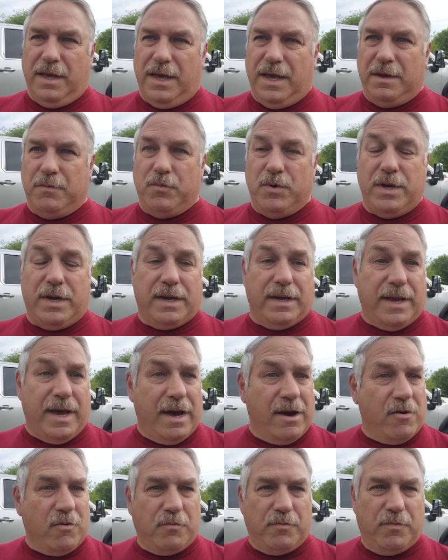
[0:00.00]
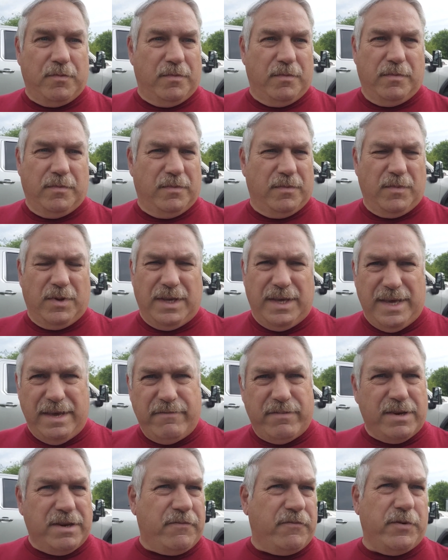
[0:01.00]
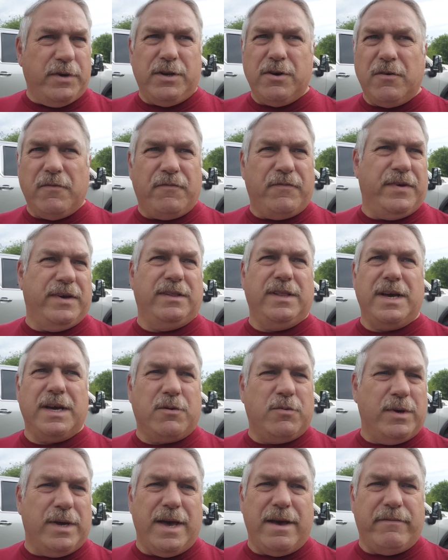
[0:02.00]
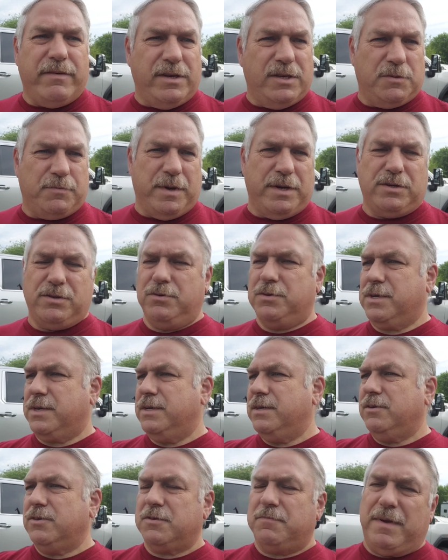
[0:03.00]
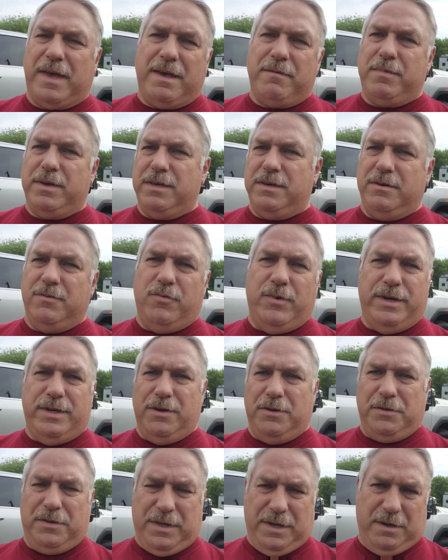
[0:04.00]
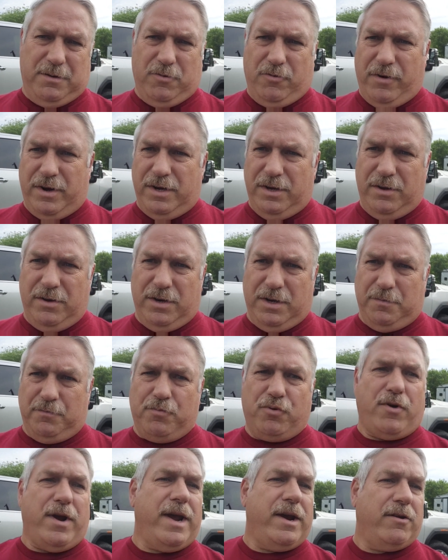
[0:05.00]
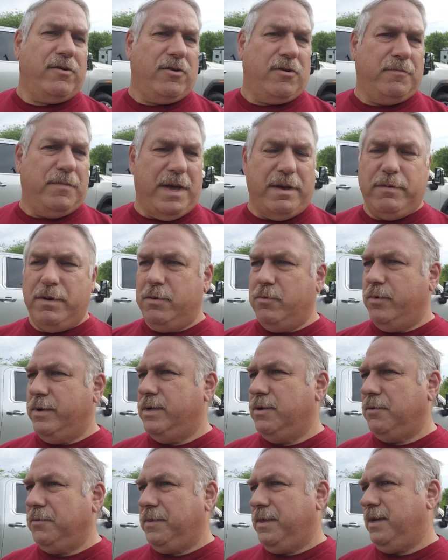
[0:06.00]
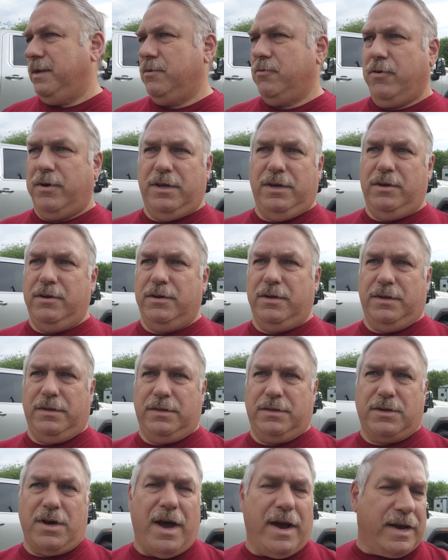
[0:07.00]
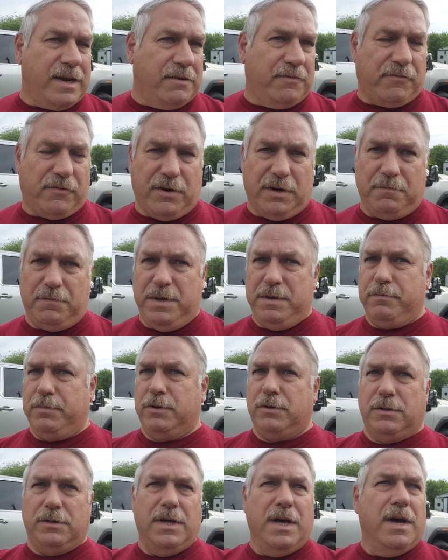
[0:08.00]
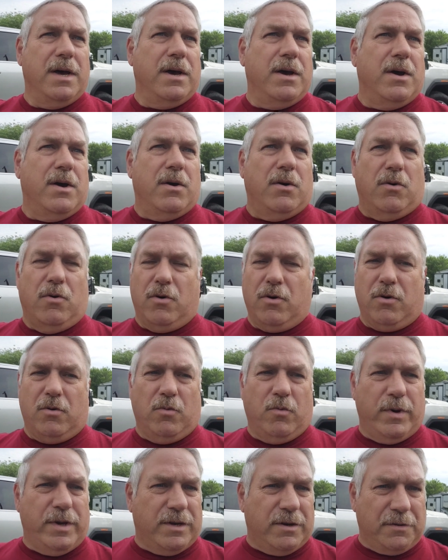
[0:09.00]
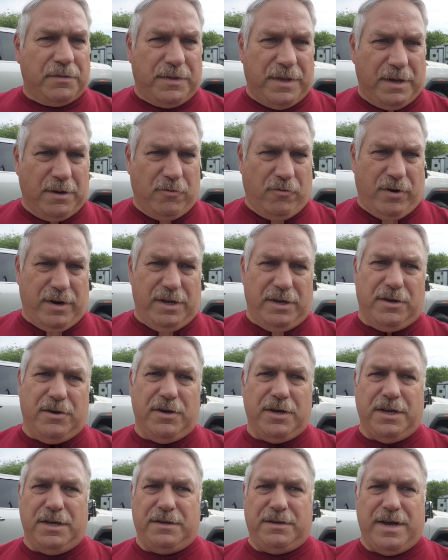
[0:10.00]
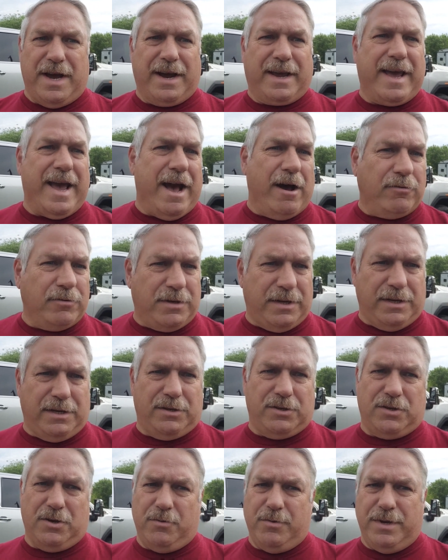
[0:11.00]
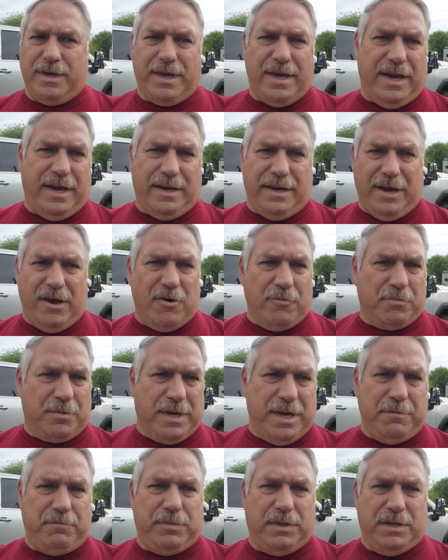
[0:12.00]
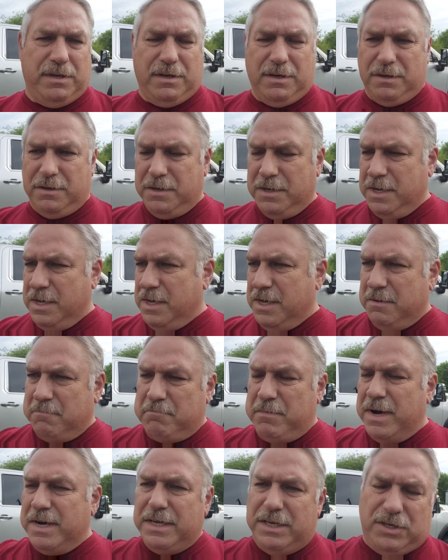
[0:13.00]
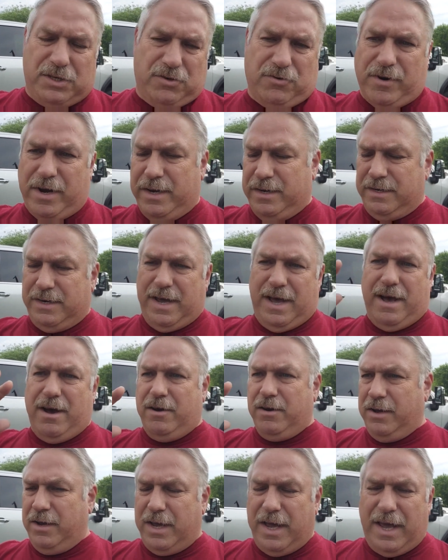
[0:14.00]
And we can help even if we don't feel like we have any special skills. Maybe we don't think we're any good at praying, or maybe we don't think we're any good at talking in front of people, or we don't think we're any good at accounting, so we can't help keep the money straightened out.